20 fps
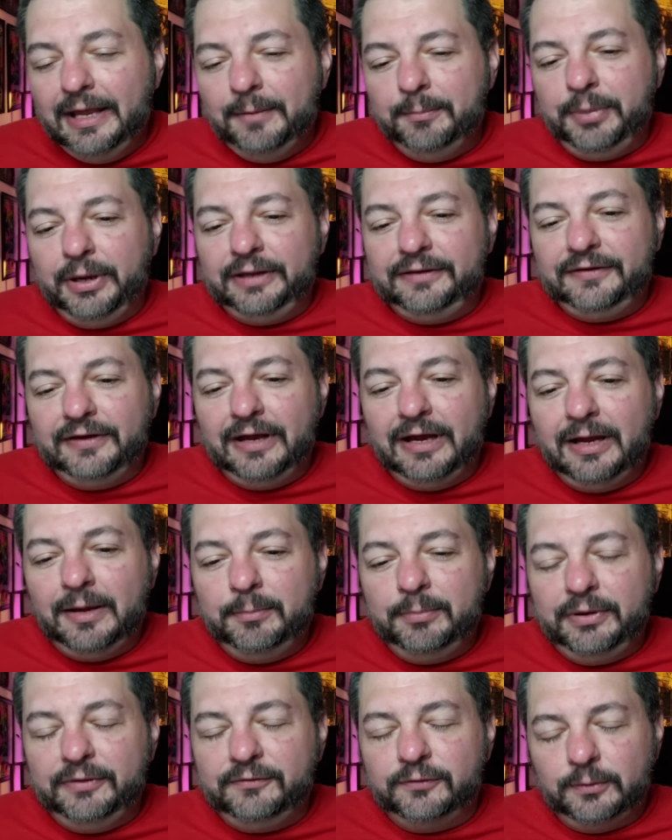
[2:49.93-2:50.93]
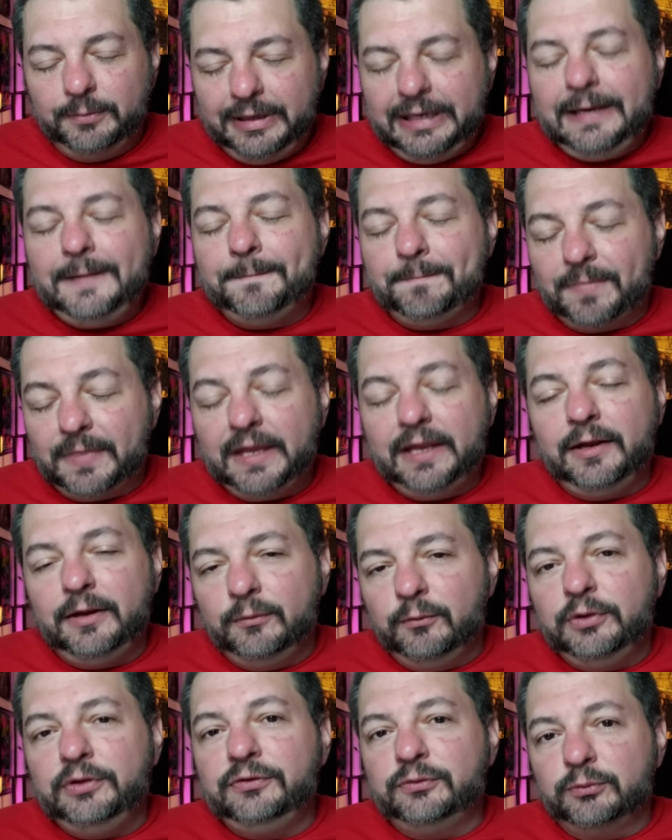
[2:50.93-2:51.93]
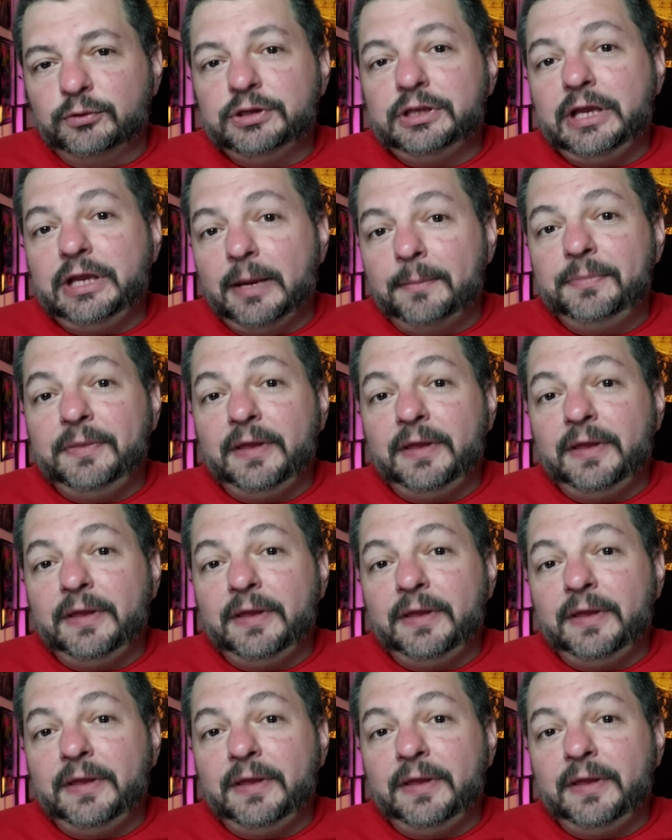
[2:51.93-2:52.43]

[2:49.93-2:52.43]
But uh, but for me, it was really up